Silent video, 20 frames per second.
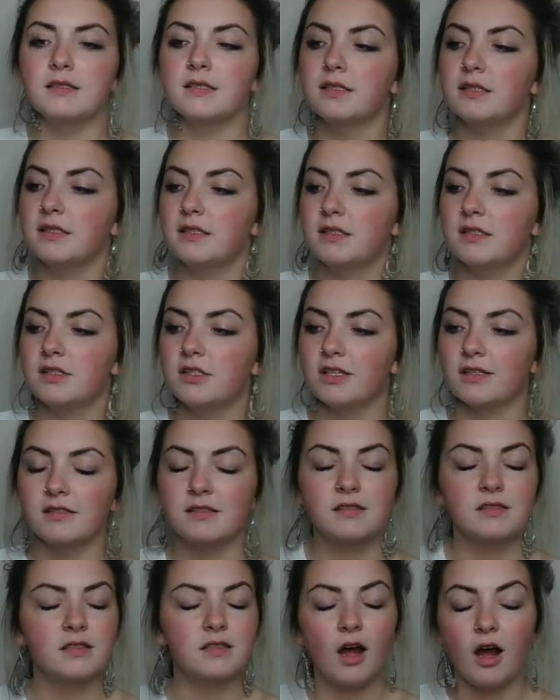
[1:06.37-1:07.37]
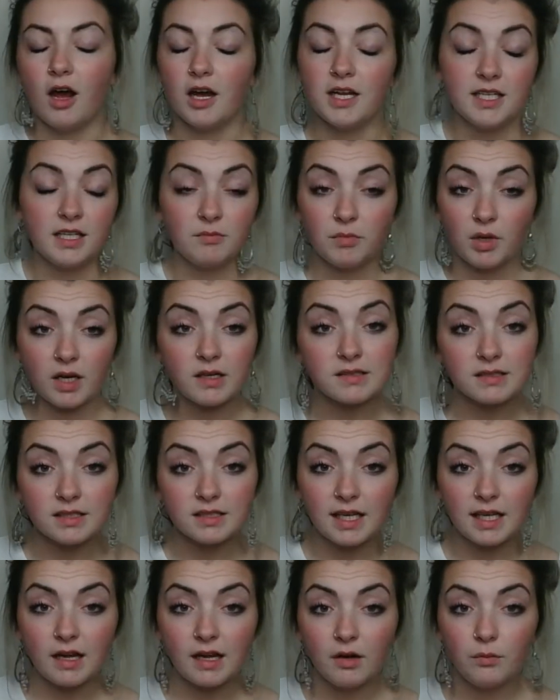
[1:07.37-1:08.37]
It's just I didn't
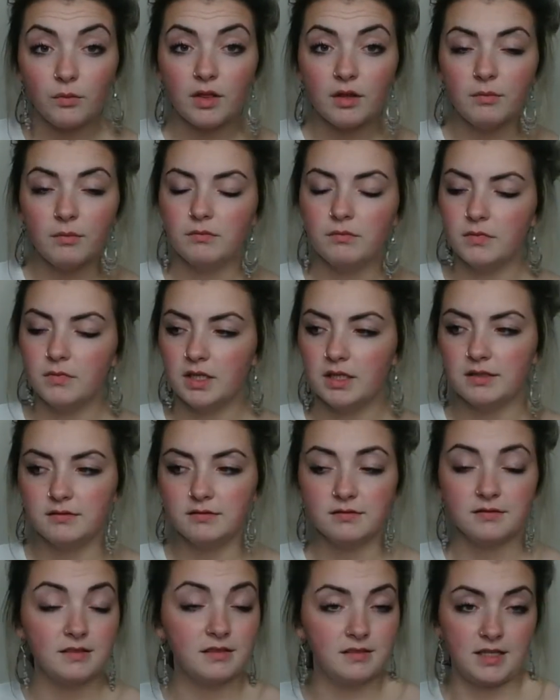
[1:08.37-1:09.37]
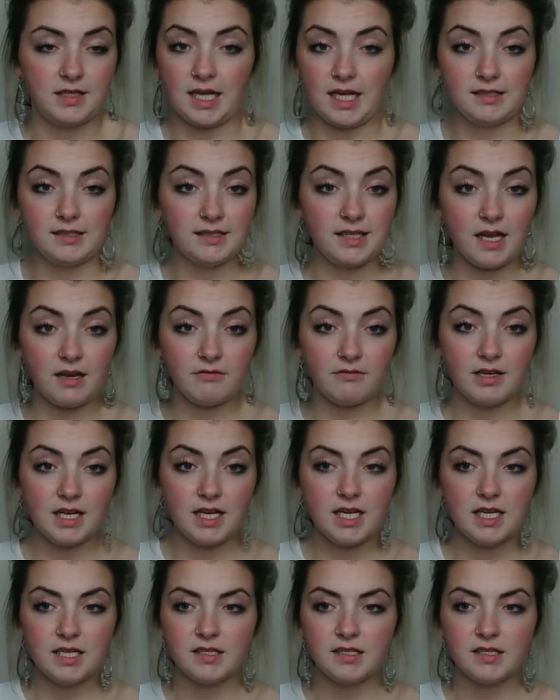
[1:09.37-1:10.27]
personally get on with them, and that's that really.